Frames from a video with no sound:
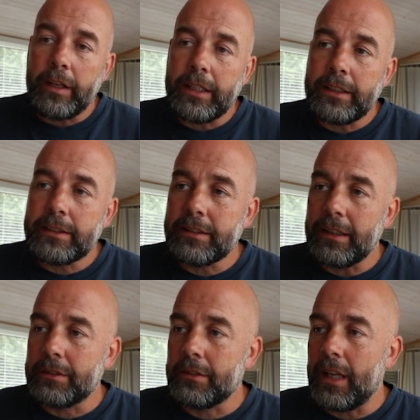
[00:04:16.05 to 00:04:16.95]
these,
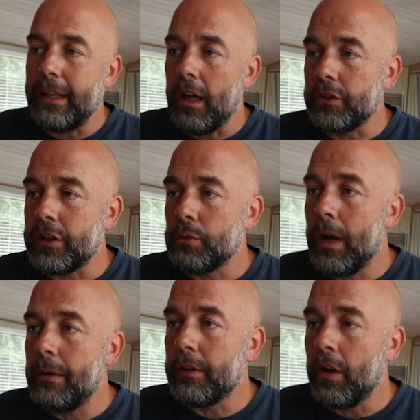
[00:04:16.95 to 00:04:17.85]
let's enlarge this,
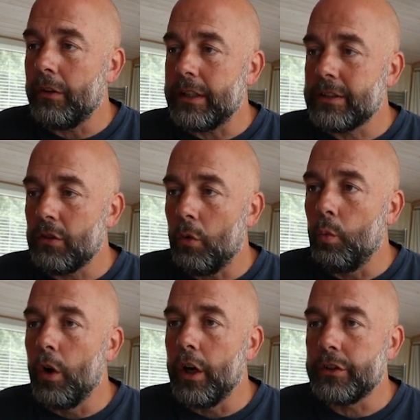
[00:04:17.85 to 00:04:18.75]
where we've got this sort
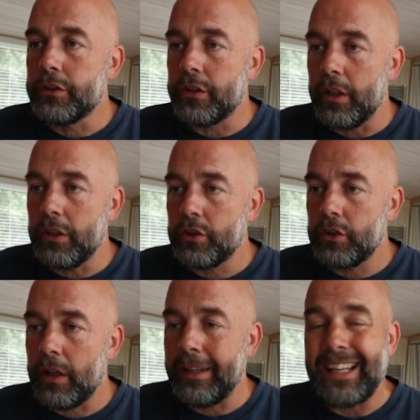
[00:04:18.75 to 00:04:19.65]
of word
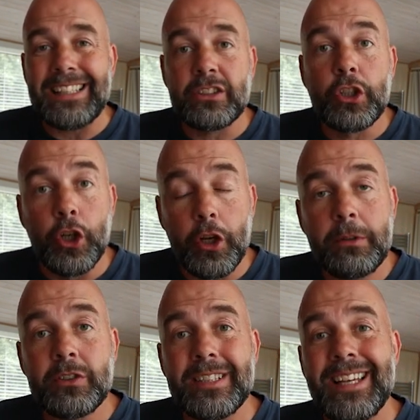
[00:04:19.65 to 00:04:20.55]
search, I think that's good
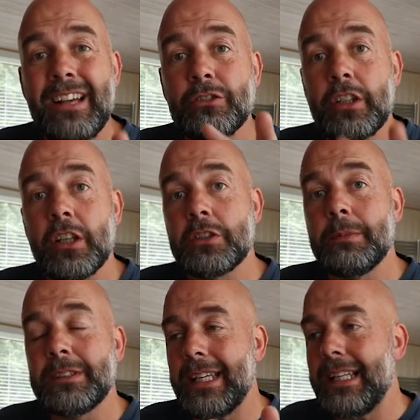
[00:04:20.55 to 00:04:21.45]
because it tells
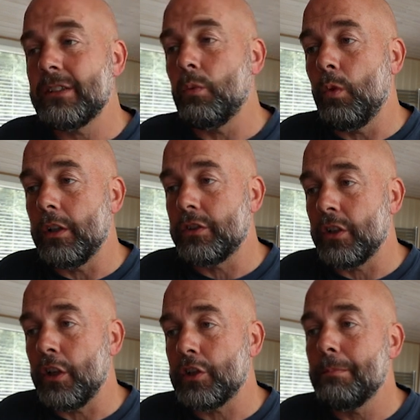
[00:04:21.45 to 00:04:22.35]
customers it is a word
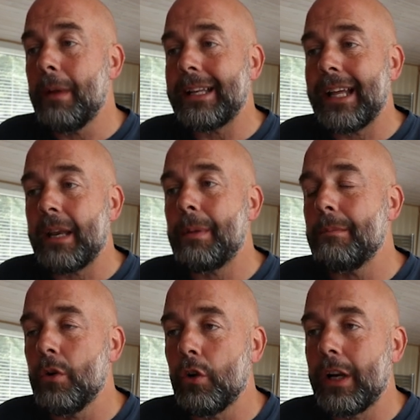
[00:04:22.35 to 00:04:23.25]
search. Make that a
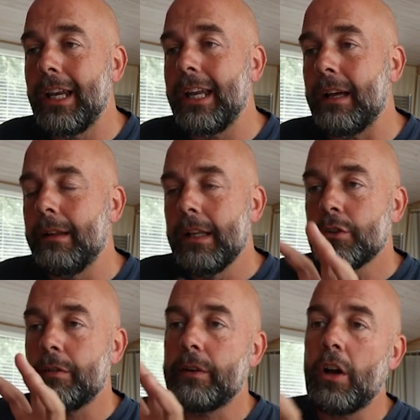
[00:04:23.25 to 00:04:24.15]
bit more clear.
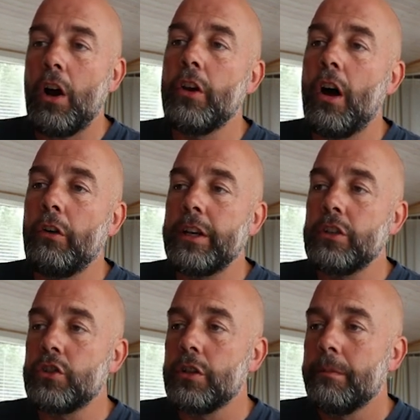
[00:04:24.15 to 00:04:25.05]
So if we've got an
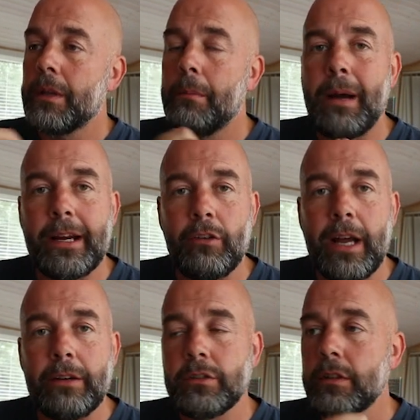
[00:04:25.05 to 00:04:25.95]
orange
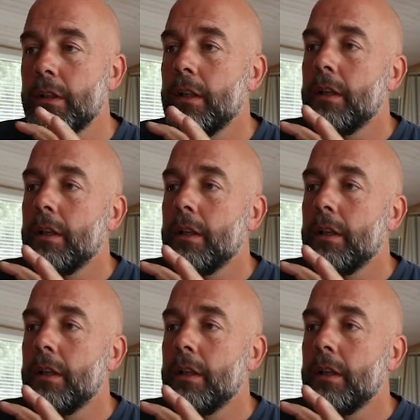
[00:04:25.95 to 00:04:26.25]
background,